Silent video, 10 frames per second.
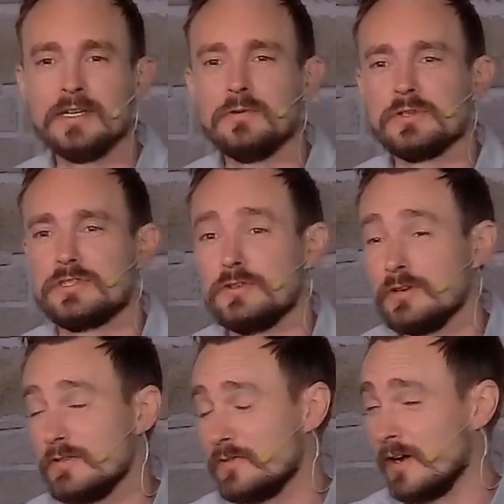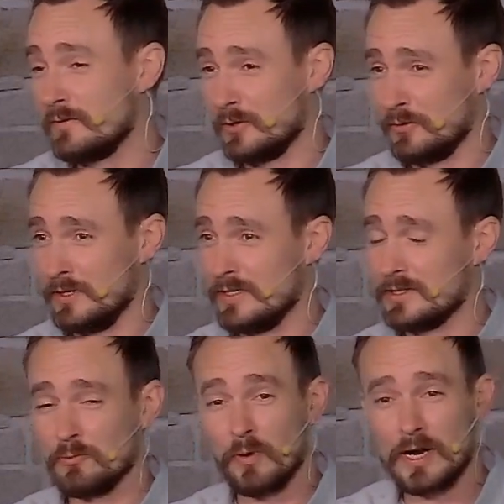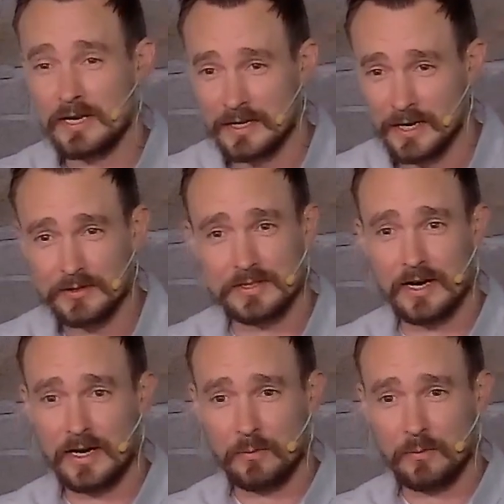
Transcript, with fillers: and it was 35 degrees and raining outside,